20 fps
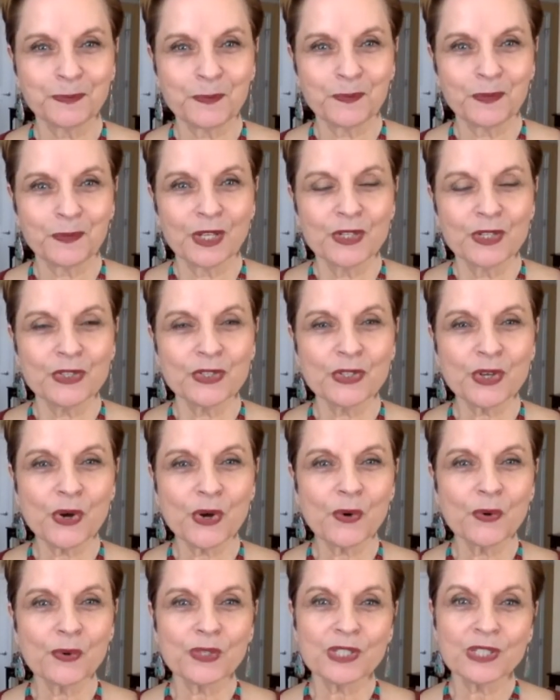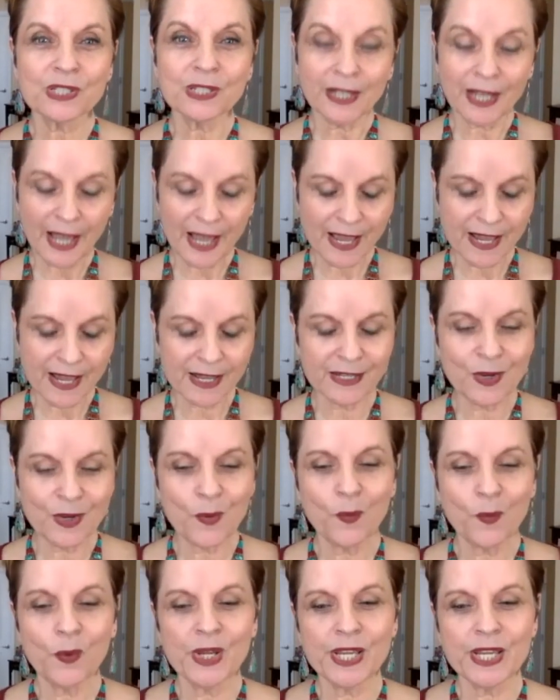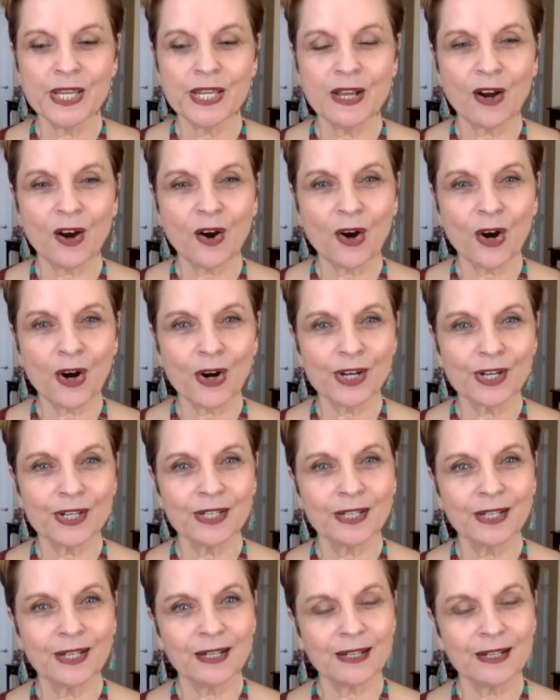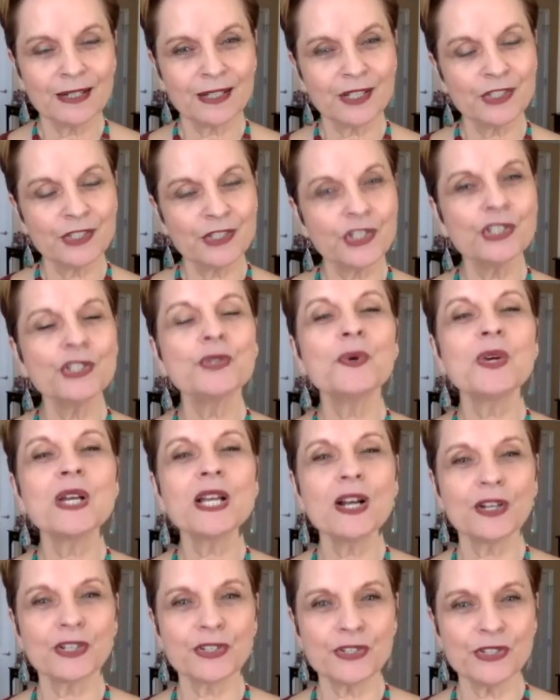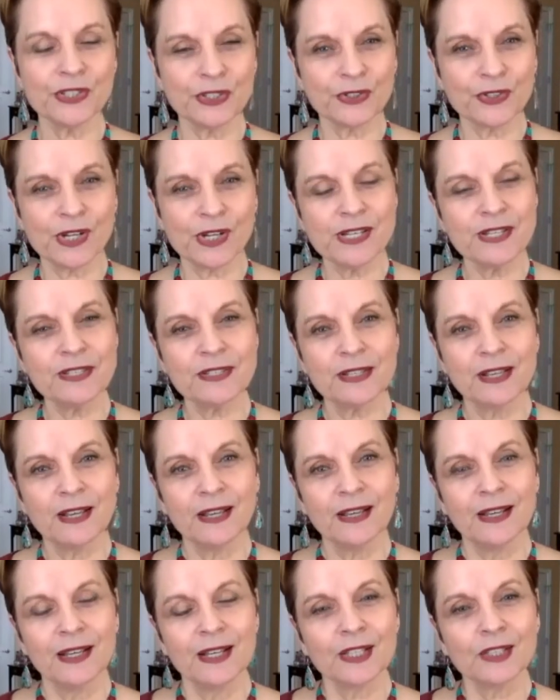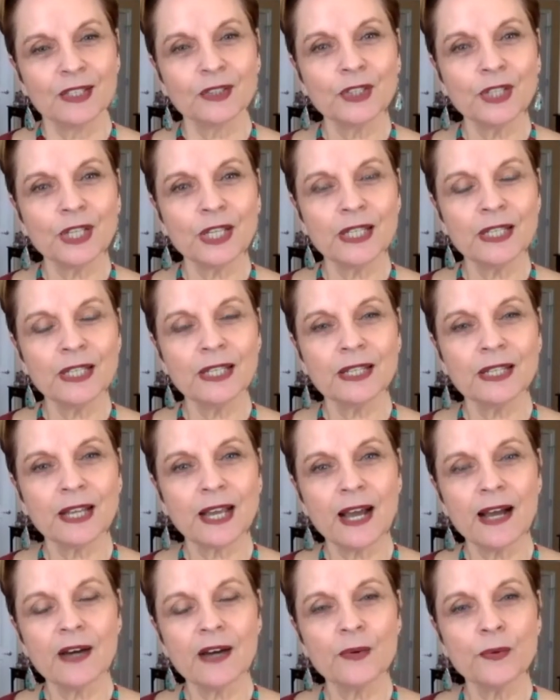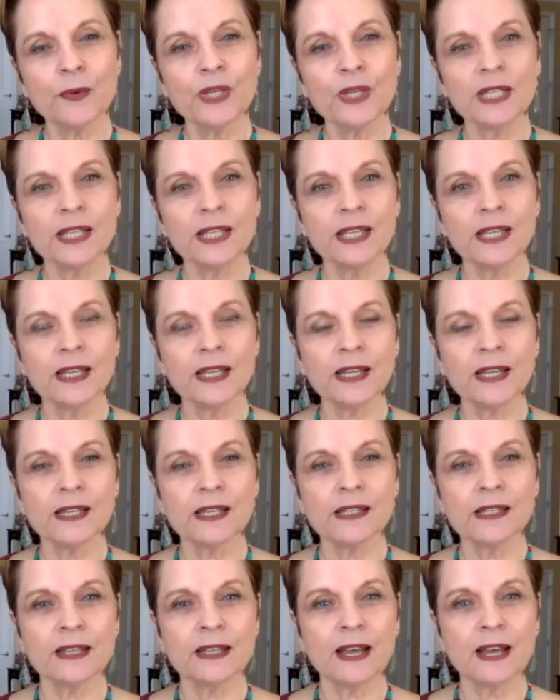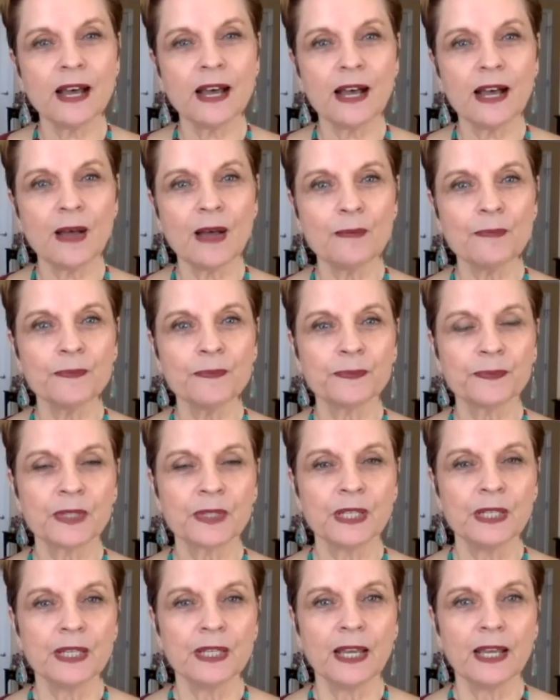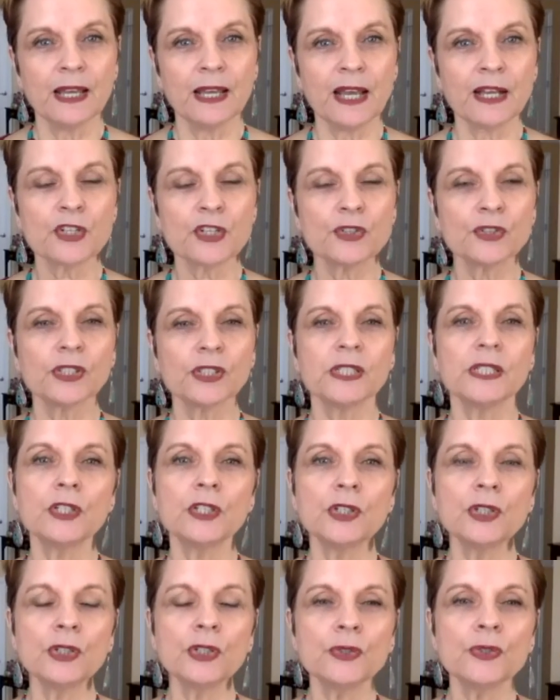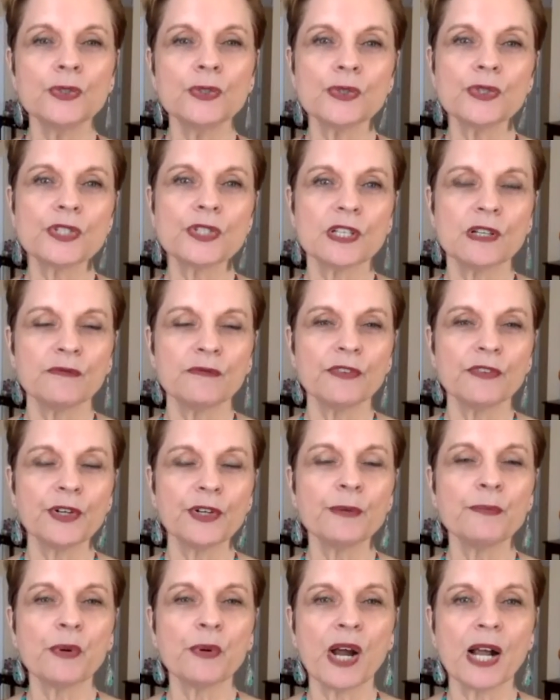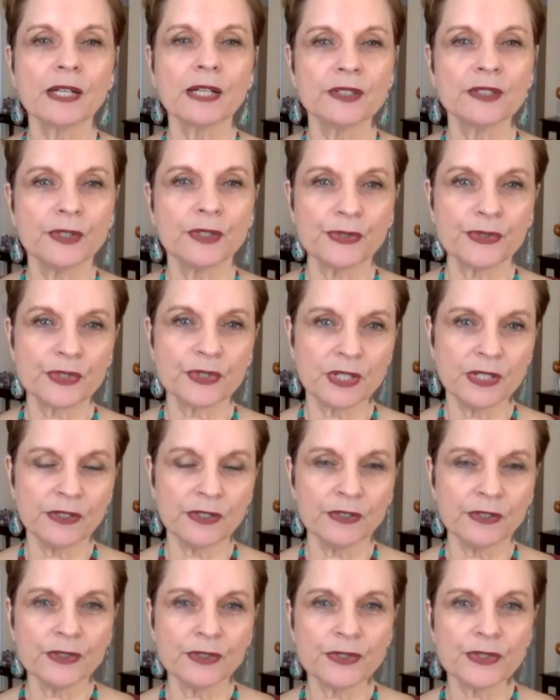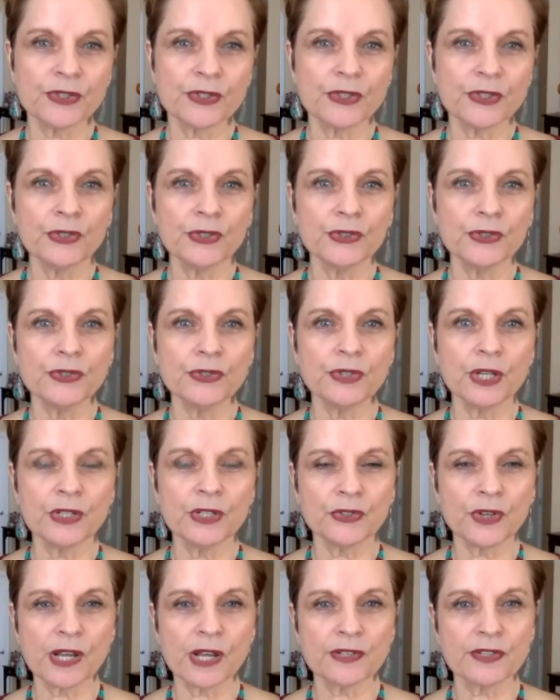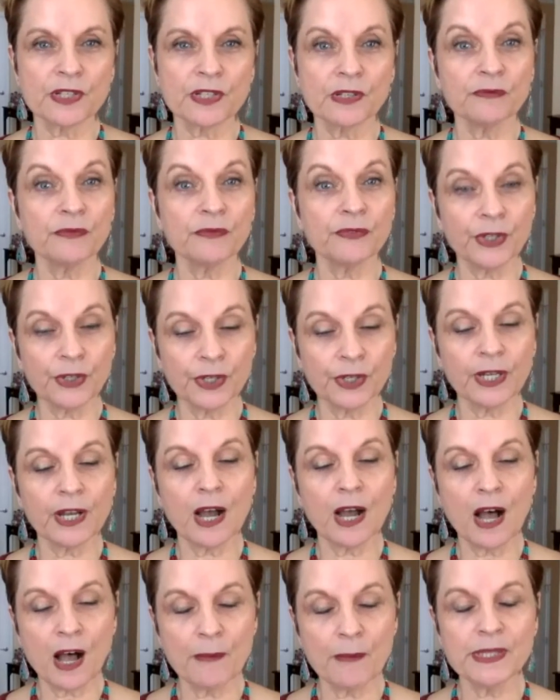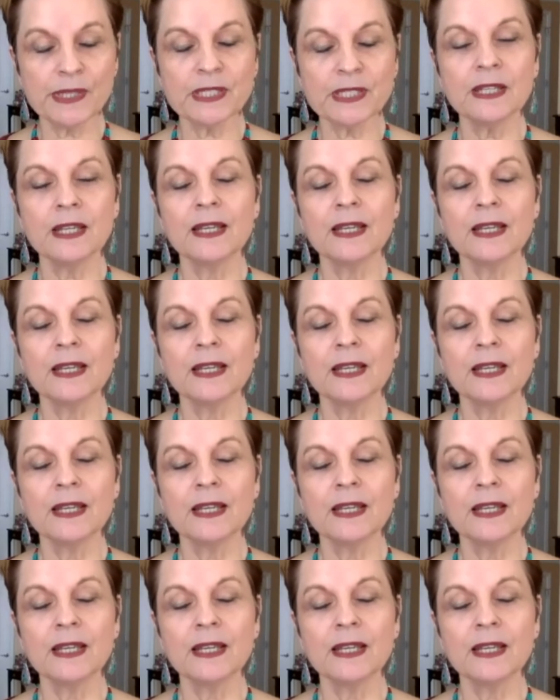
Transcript: So today we are continuing our series, looking at how we can actually use some very practical skills to address some very common